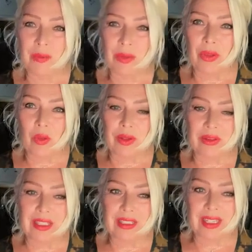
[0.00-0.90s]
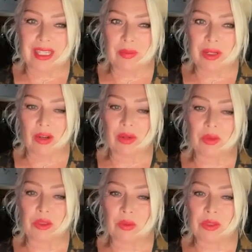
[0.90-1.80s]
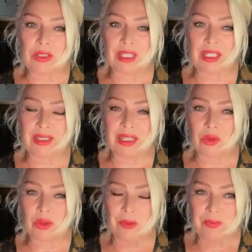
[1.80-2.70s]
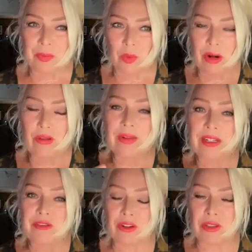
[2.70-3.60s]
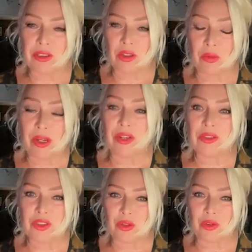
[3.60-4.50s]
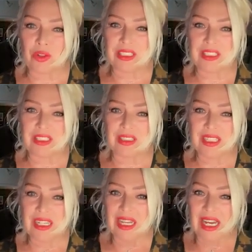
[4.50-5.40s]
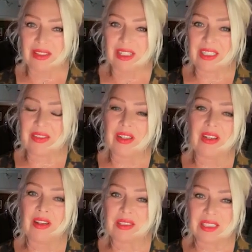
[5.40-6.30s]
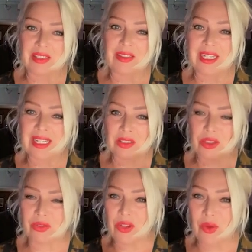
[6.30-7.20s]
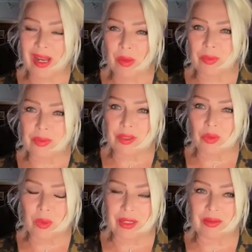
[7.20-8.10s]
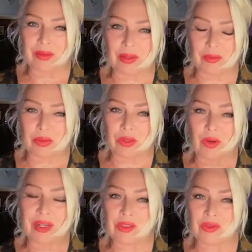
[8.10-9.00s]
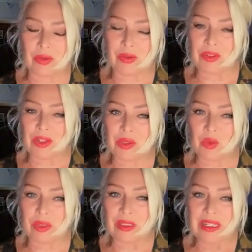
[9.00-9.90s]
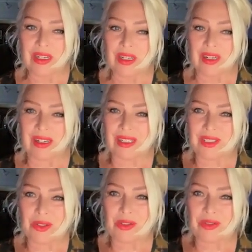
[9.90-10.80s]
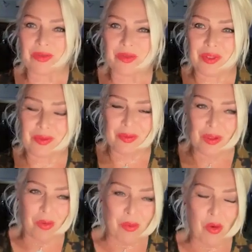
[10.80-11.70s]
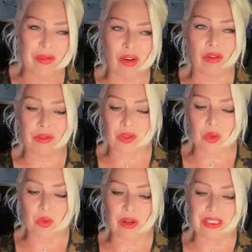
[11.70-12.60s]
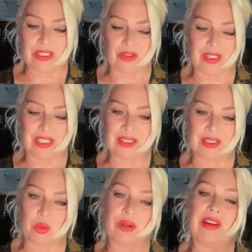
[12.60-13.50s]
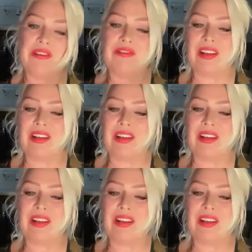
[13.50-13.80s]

But the one thing that kept me going was the music, and that's where I really focused on my own songwriting. And then in the next few albums that progressed from the first one, I sort of got more involved as a writer, and that's when I